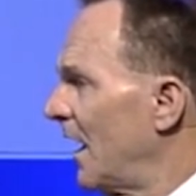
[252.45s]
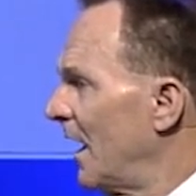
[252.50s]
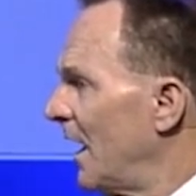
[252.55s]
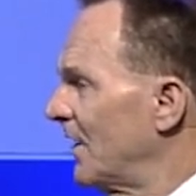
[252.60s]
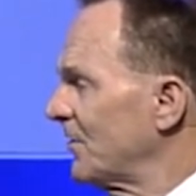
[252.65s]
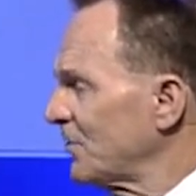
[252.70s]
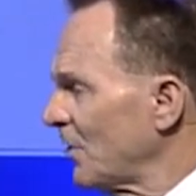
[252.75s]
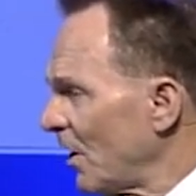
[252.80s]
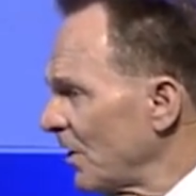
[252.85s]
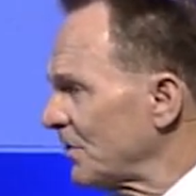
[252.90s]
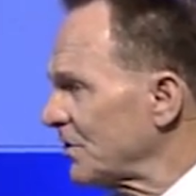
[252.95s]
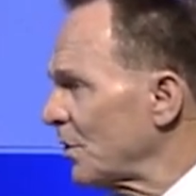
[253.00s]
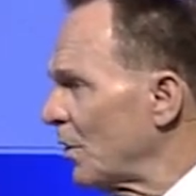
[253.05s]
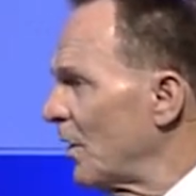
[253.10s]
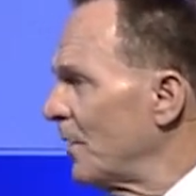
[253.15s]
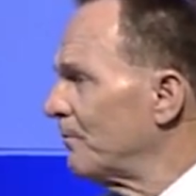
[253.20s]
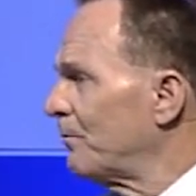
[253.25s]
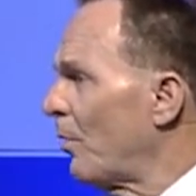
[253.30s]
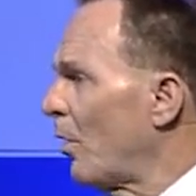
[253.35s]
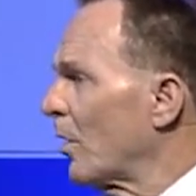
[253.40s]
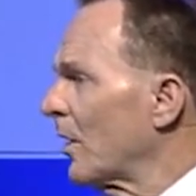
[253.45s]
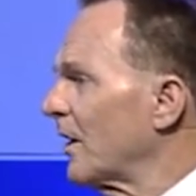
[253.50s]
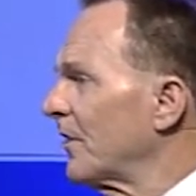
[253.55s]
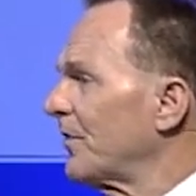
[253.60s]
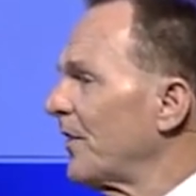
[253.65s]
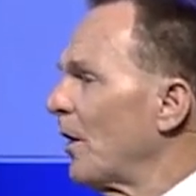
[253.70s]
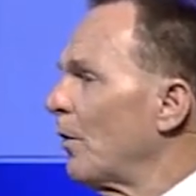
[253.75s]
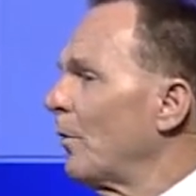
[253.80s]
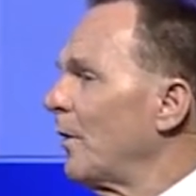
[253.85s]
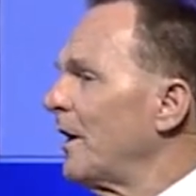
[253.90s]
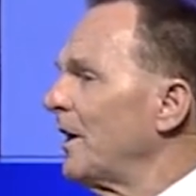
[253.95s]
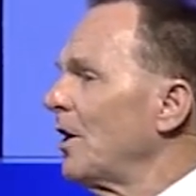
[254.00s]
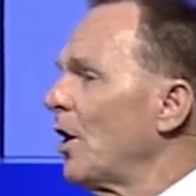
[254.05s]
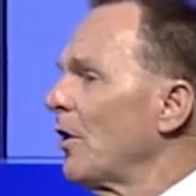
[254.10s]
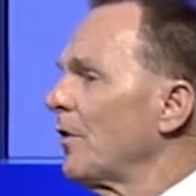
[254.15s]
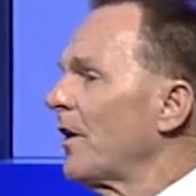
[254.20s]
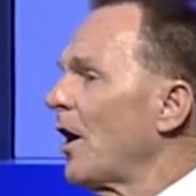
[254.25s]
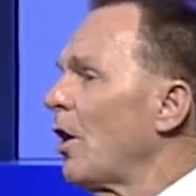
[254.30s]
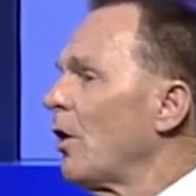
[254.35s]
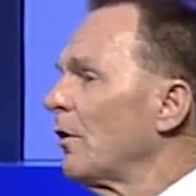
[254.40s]
It's also important that we
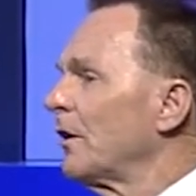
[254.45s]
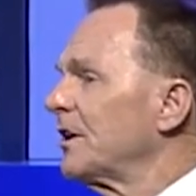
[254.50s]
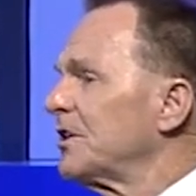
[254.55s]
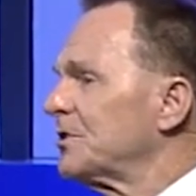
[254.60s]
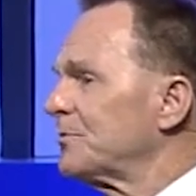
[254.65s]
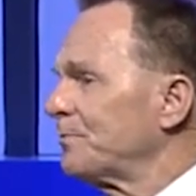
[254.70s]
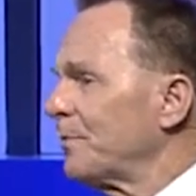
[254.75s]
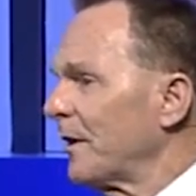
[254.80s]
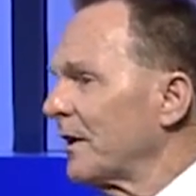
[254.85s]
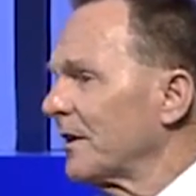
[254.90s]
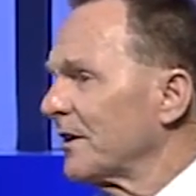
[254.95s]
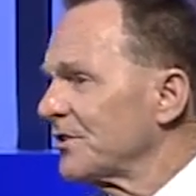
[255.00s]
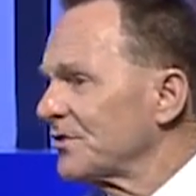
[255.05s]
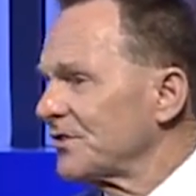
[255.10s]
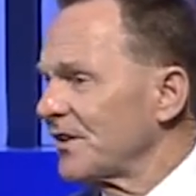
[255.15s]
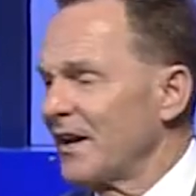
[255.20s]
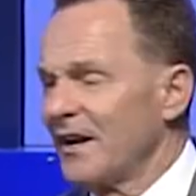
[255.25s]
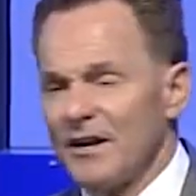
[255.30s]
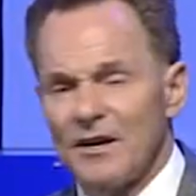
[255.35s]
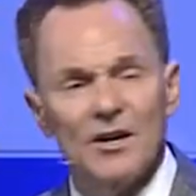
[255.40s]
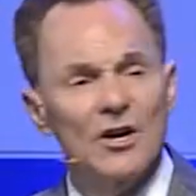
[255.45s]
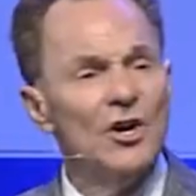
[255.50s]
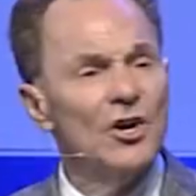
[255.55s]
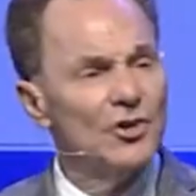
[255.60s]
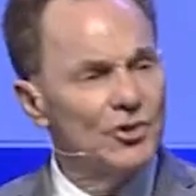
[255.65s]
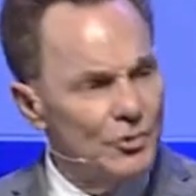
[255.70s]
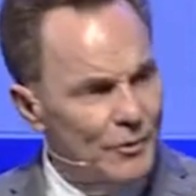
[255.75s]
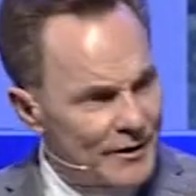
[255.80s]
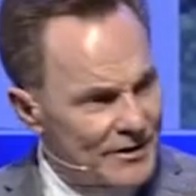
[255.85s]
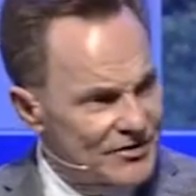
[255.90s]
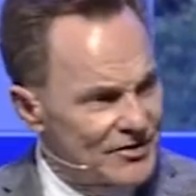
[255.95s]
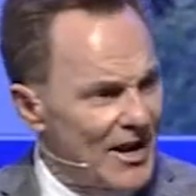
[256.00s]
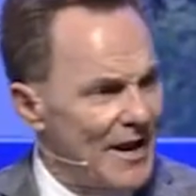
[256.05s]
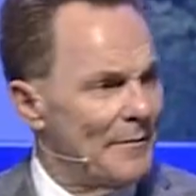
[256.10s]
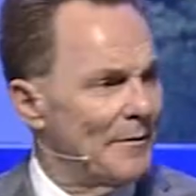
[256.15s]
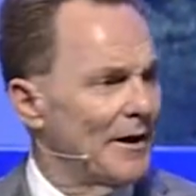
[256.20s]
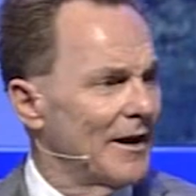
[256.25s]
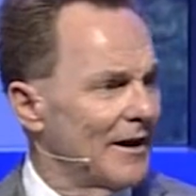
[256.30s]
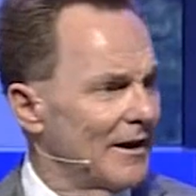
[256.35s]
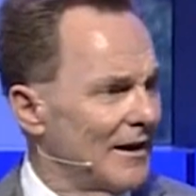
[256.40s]
know the Holy Spirit is there to
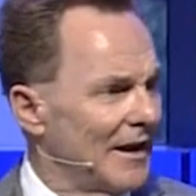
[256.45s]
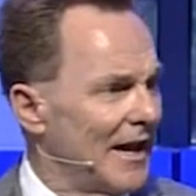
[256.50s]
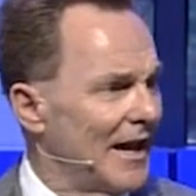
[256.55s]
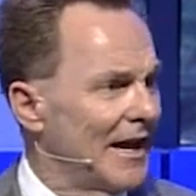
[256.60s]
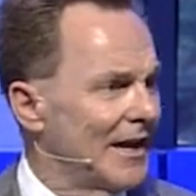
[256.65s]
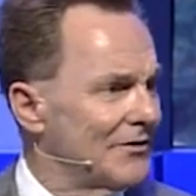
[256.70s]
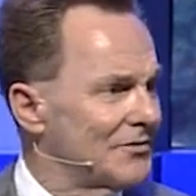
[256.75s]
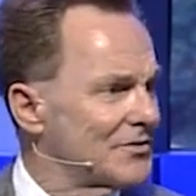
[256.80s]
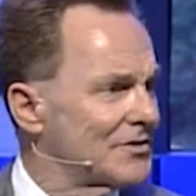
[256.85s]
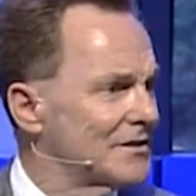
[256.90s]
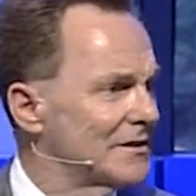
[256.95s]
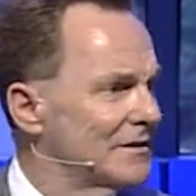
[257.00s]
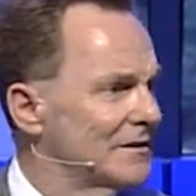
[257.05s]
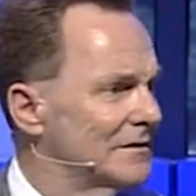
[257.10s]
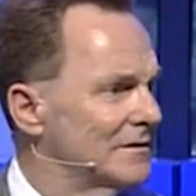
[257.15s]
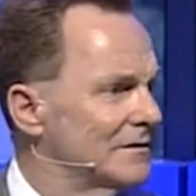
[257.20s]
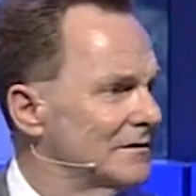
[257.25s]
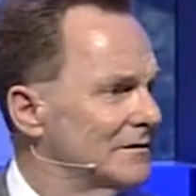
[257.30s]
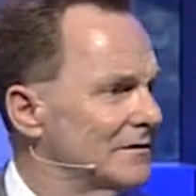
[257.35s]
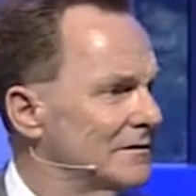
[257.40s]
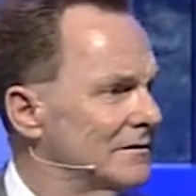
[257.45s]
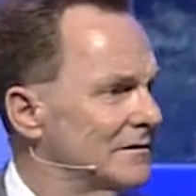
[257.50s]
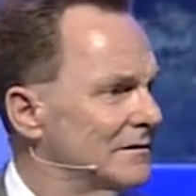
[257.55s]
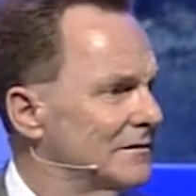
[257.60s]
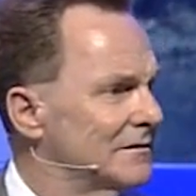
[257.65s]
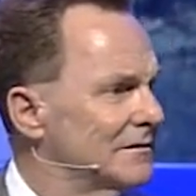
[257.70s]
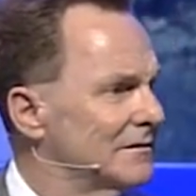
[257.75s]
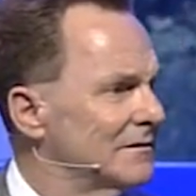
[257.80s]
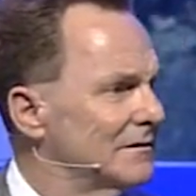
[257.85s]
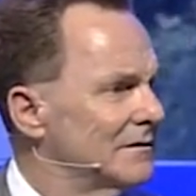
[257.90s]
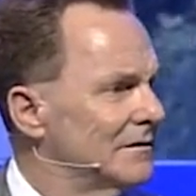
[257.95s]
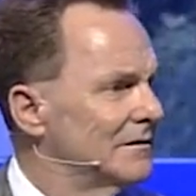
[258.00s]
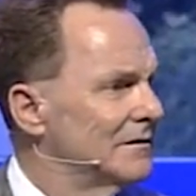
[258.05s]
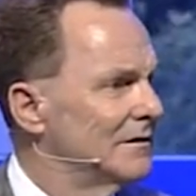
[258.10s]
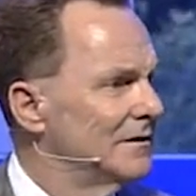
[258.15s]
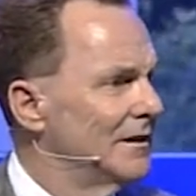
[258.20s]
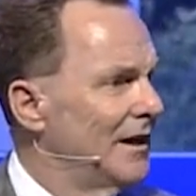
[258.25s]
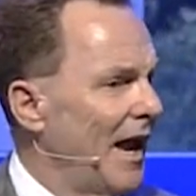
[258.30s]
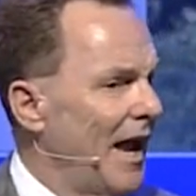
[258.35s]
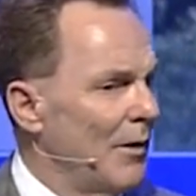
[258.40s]
examine our lives.
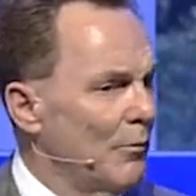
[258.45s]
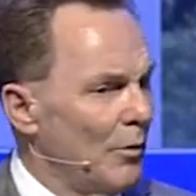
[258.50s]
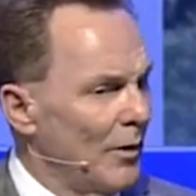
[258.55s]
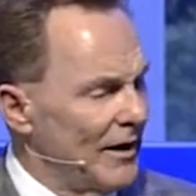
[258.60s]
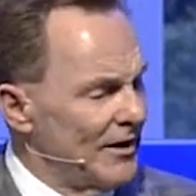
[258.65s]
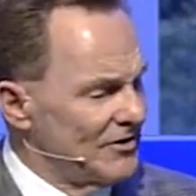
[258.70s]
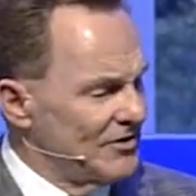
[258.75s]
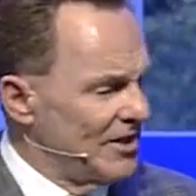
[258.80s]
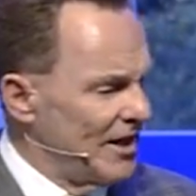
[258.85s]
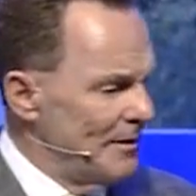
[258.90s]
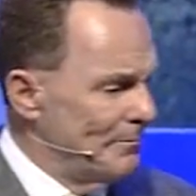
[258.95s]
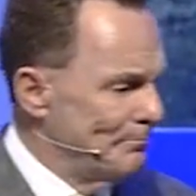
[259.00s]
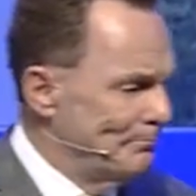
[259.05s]
And what does He